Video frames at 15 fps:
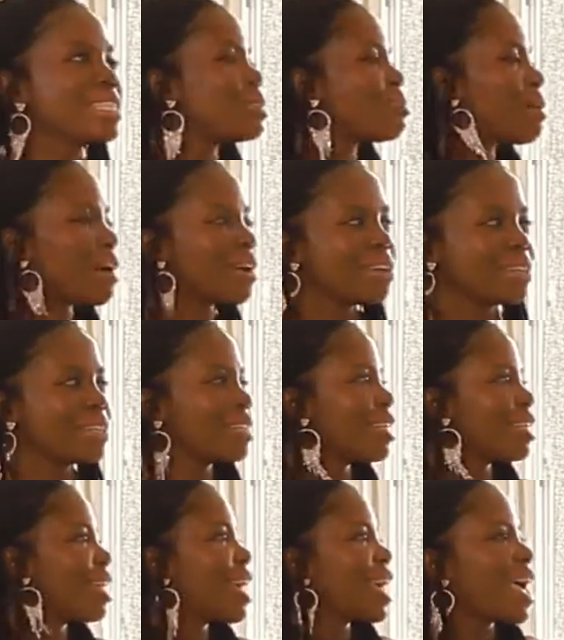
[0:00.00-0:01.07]
inspiring.
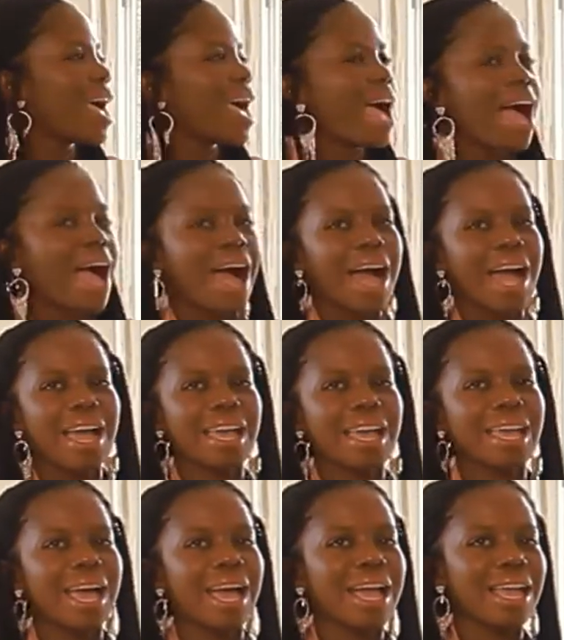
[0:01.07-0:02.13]

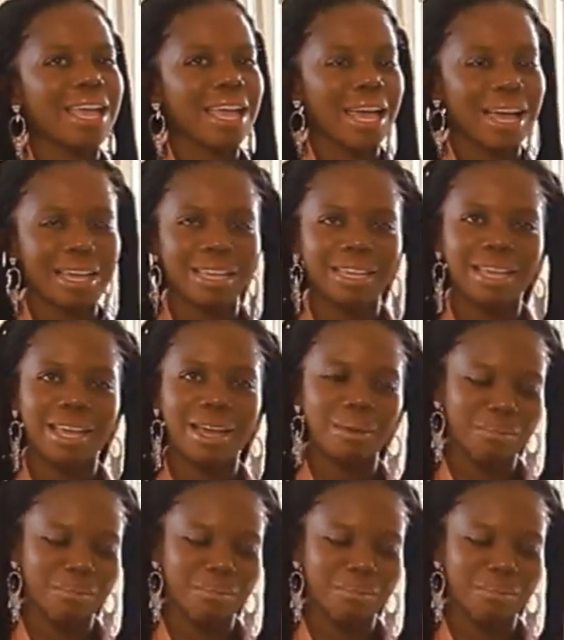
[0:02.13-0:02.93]
I